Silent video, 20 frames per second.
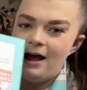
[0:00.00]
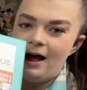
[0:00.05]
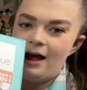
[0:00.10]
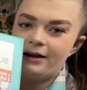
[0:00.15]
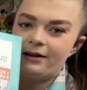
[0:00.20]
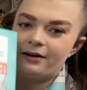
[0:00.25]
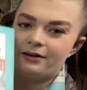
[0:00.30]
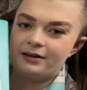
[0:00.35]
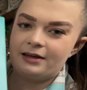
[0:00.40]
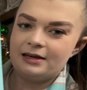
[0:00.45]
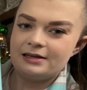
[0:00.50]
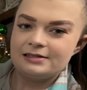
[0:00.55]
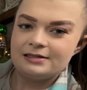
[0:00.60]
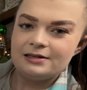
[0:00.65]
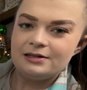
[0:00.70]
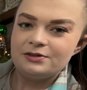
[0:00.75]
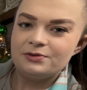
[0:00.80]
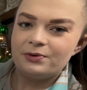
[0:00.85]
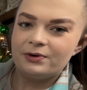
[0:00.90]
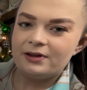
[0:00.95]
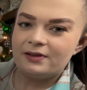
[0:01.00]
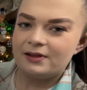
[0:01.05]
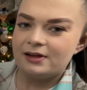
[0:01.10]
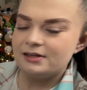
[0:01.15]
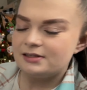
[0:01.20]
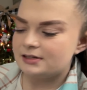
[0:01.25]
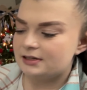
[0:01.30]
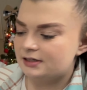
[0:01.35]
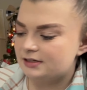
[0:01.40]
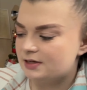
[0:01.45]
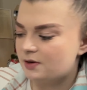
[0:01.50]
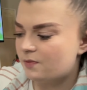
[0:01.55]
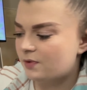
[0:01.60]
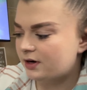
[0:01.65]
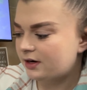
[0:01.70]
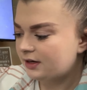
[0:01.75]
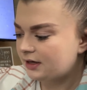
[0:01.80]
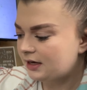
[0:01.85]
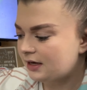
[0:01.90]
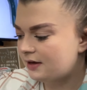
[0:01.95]
I got Kayson a toilet because I
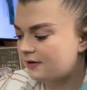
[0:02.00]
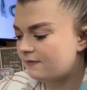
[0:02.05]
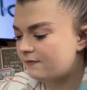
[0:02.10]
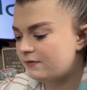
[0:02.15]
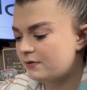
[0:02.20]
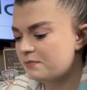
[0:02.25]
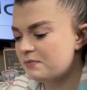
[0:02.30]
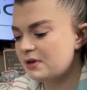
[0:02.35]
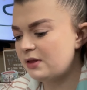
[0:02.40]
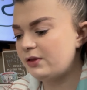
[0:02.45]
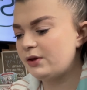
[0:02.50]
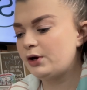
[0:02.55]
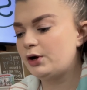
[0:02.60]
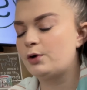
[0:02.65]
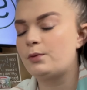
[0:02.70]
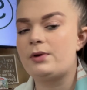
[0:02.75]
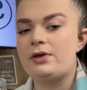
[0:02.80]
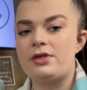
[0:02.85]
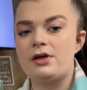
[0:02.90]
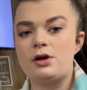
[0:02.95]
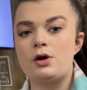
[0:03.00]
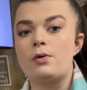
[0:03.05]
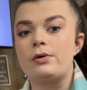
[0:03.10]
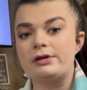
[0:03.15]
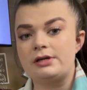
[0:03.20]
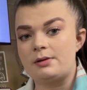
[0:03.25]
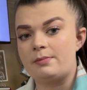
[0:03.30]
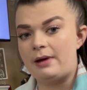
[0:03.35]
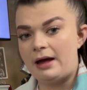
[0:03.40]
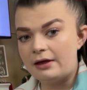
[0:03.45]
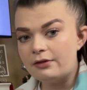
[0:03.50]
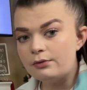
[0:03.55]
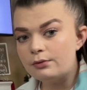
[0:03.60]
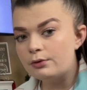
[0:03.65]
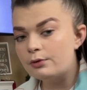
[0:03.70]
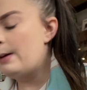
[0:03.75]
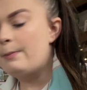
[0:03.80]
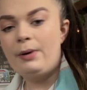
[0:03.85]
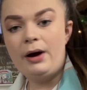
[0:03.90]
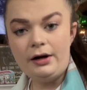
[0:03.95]
want to get him familiar with going to the
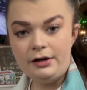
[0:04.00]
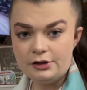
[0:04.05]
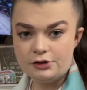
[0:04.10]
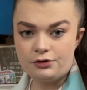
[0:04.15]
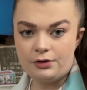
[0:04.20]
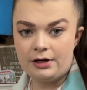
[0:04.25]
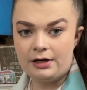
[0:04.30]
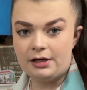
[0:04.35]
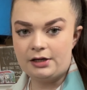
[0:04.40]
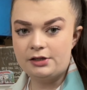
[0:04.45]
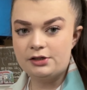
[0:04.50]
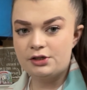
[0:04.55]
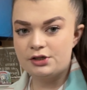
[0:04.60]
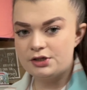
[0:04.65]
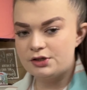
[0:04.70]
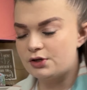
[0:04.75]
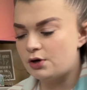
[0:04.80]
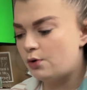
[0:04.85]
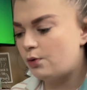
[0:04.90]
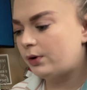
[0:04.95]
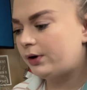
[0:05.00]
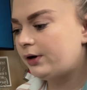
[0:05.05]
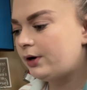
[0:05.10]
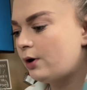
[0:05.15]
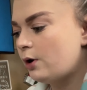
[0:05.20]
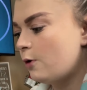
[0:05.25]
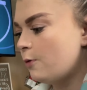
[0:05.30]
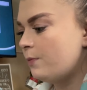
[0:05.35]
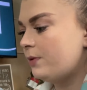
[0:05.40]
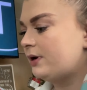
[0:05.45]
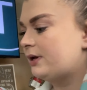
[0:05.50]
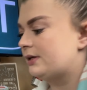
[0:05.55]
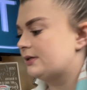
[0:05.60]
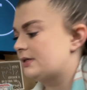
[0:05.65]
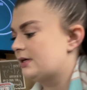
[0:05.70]
bathroom potty training. So we're going to open it.